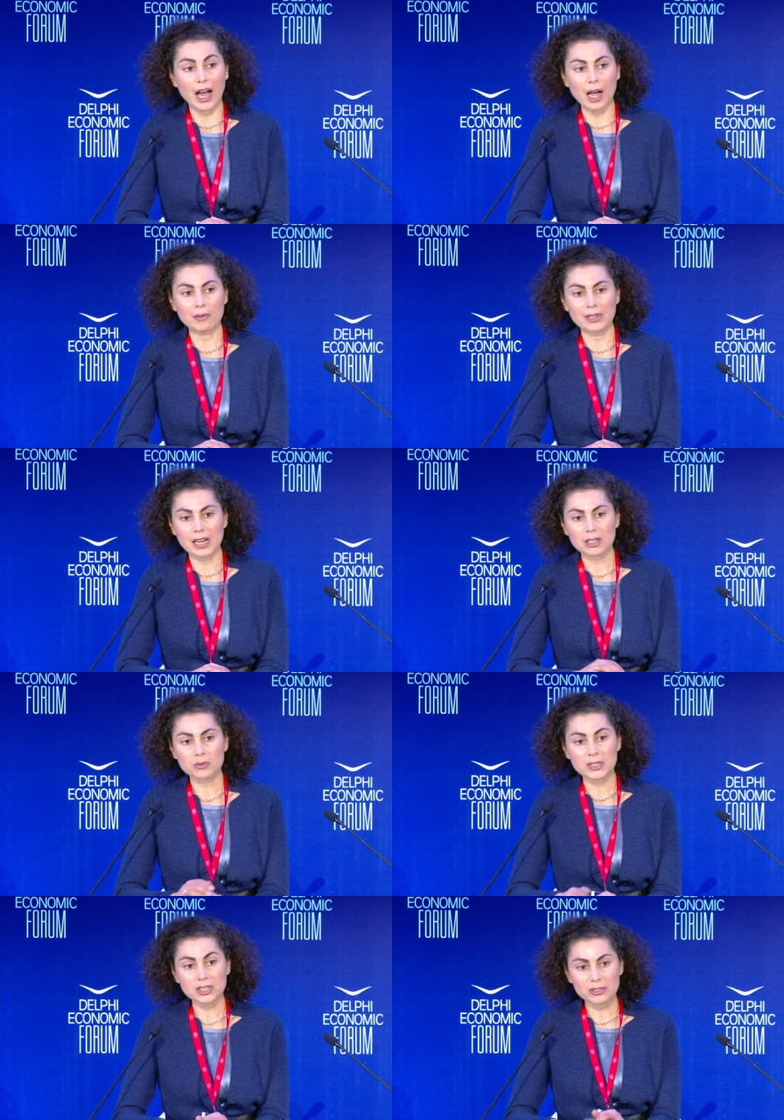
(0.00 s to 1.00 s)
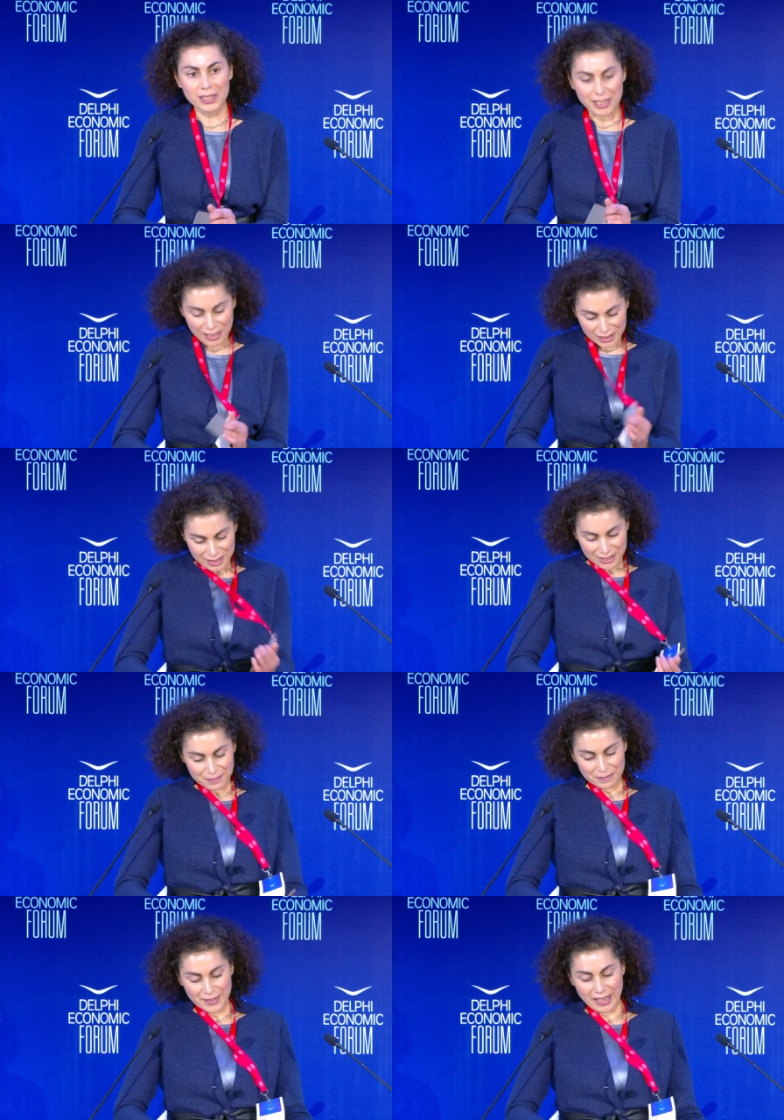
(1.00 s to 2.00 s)
I will now switch to English
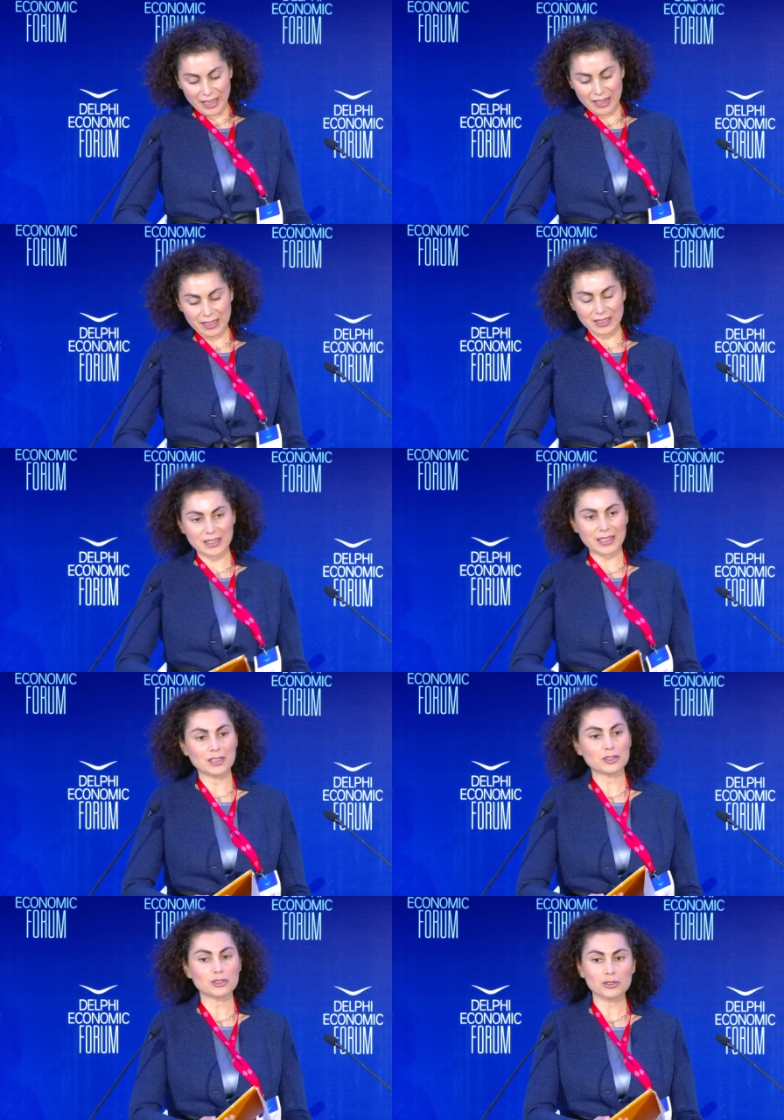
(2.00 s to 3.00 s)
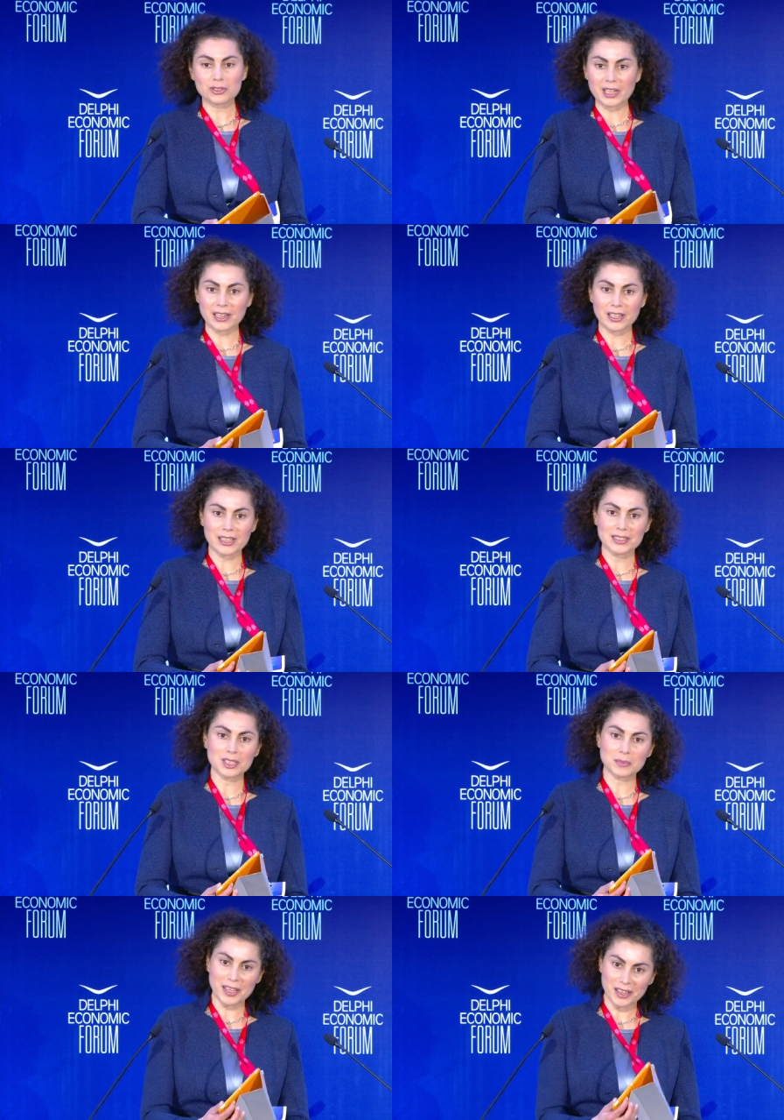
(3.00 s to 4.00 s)
and introduce our
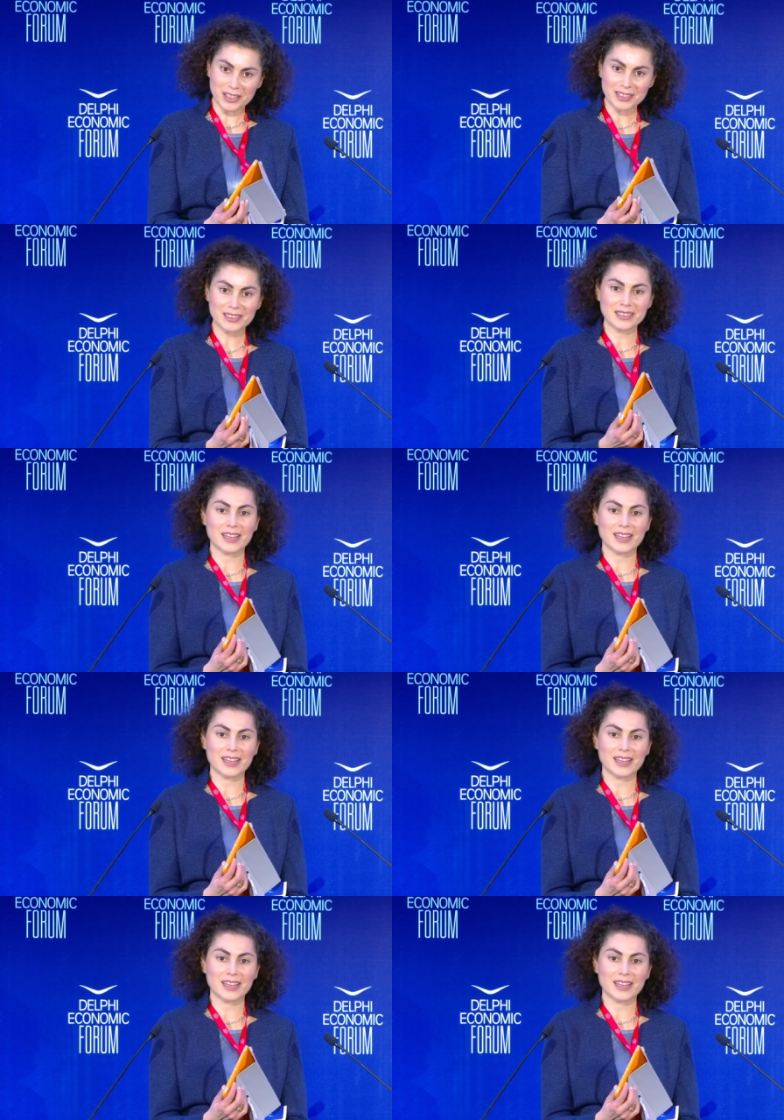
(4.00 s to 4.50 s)
guest speakers.